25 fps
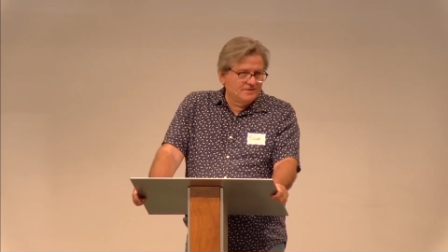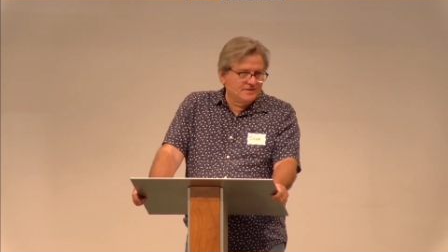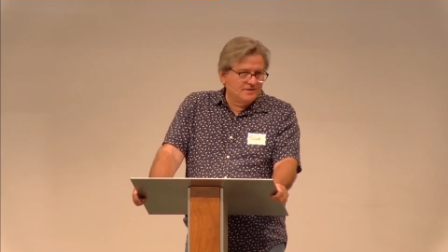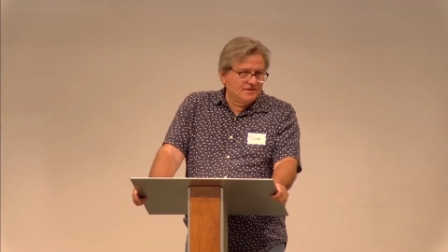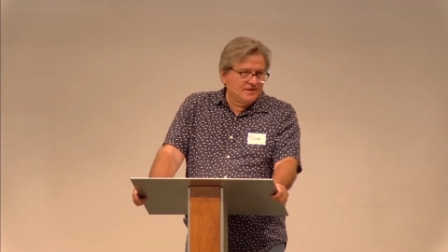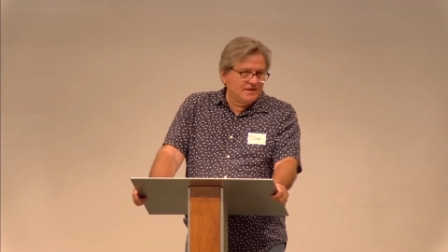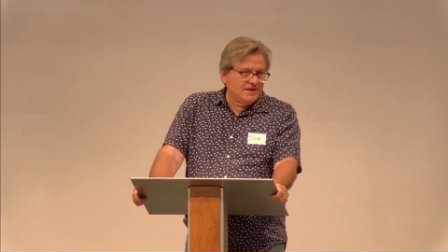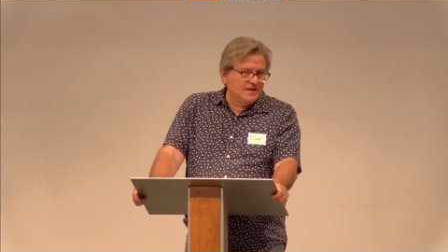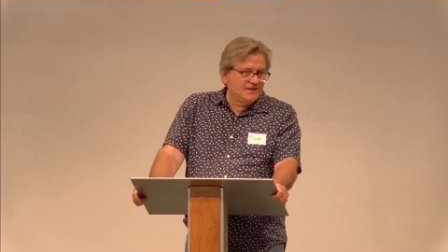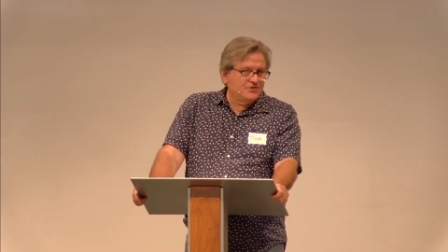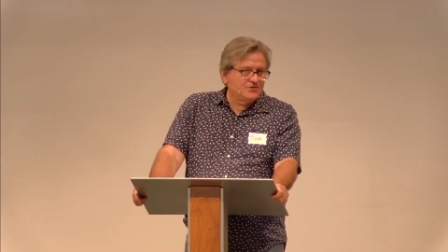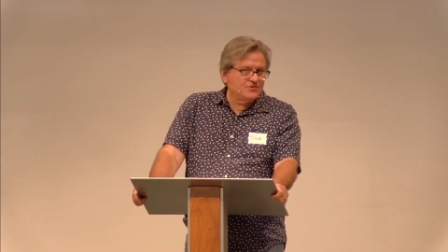
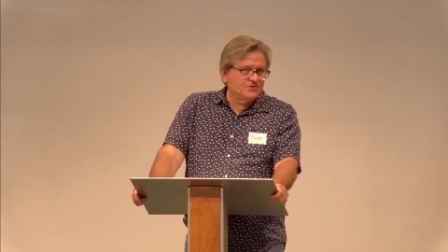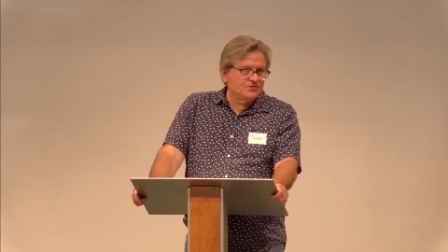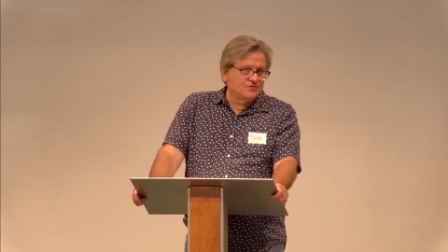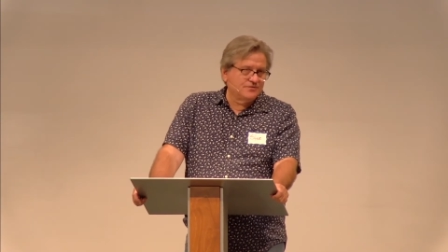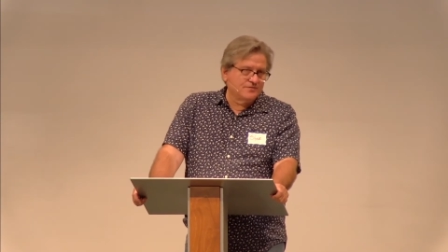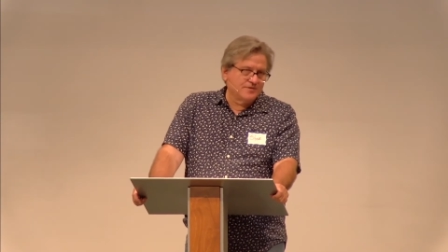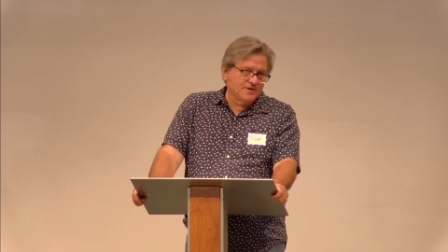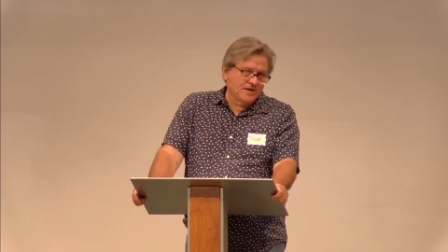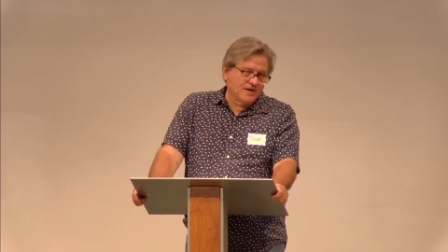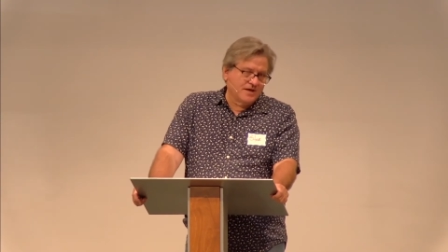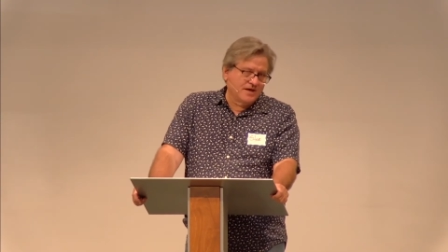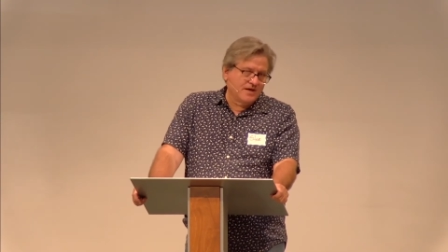the
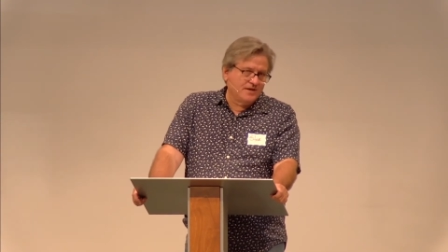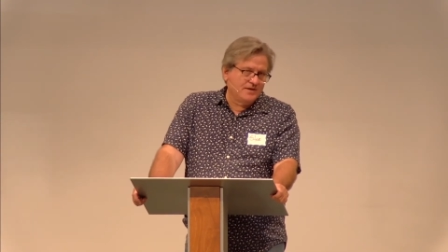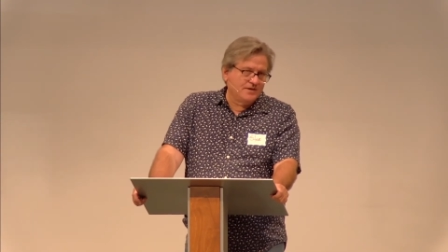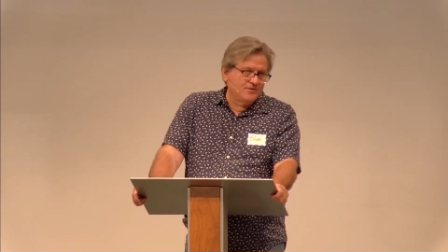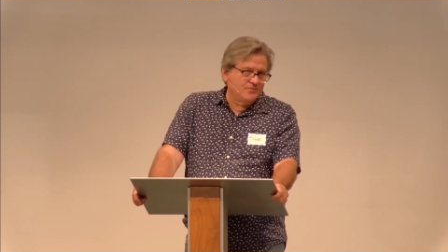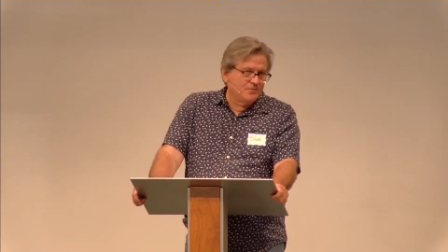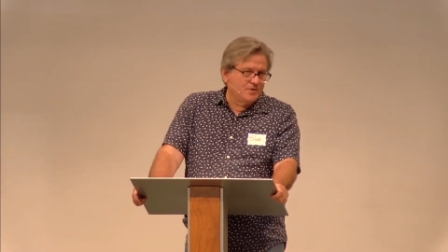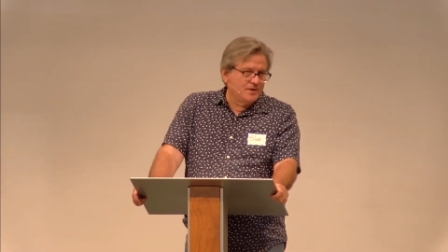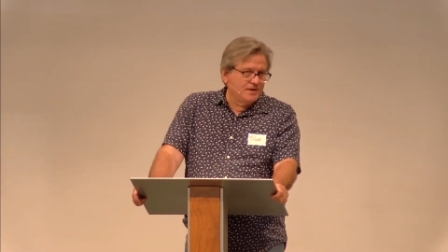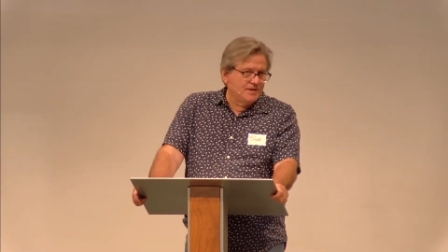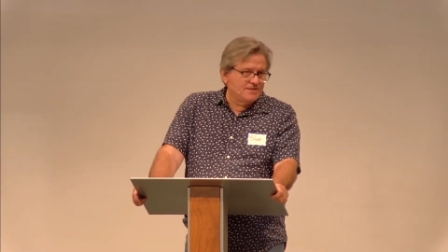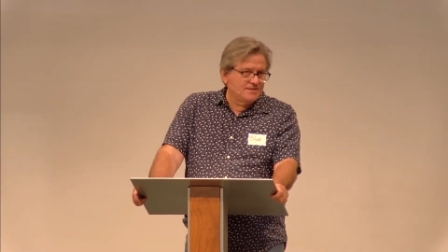nature of God
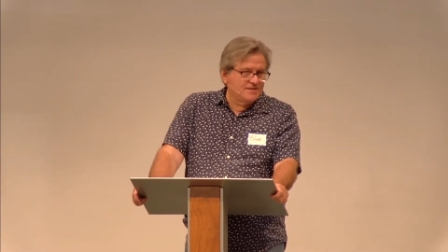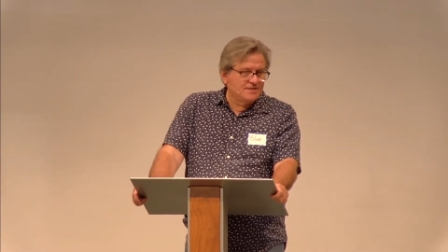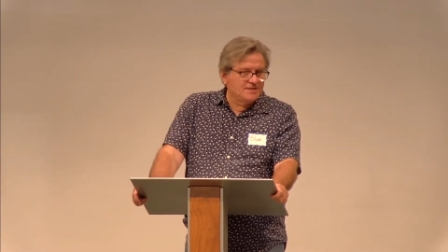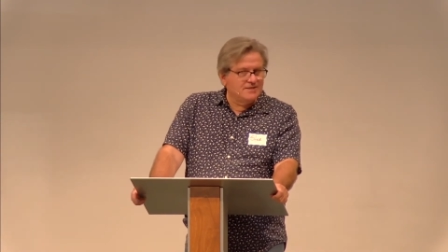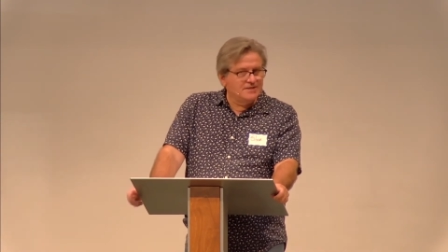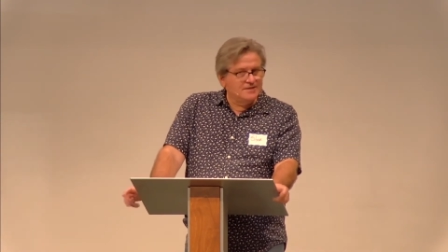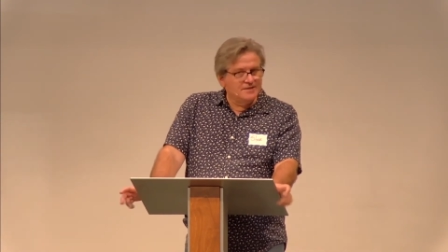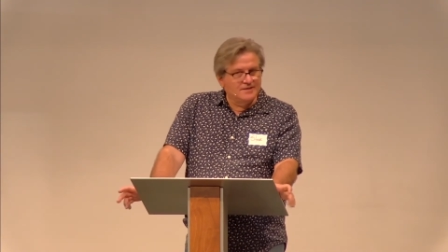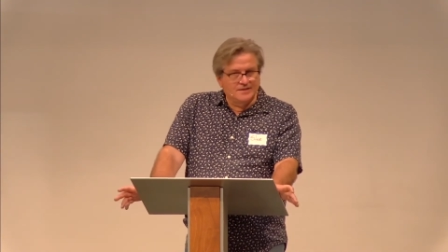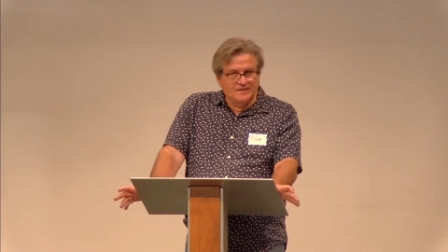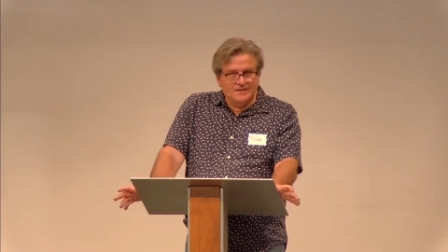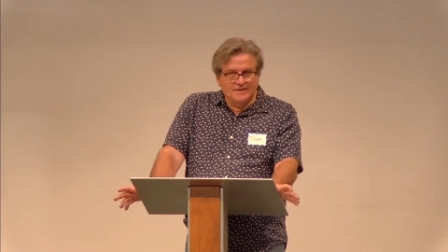in ways
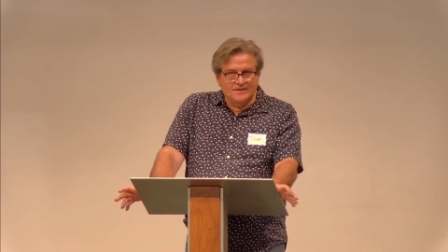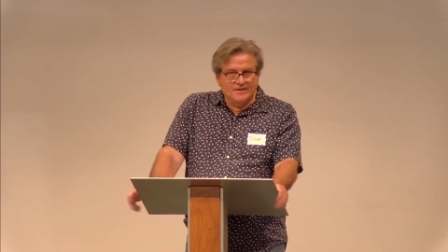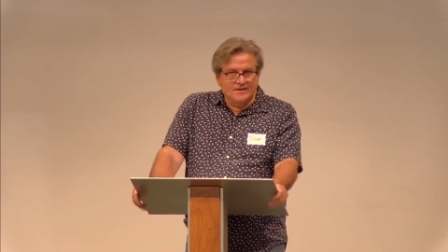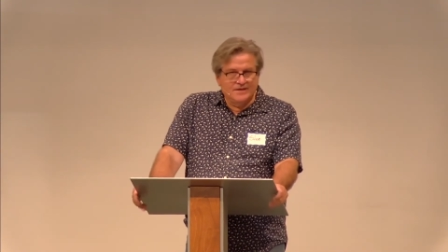that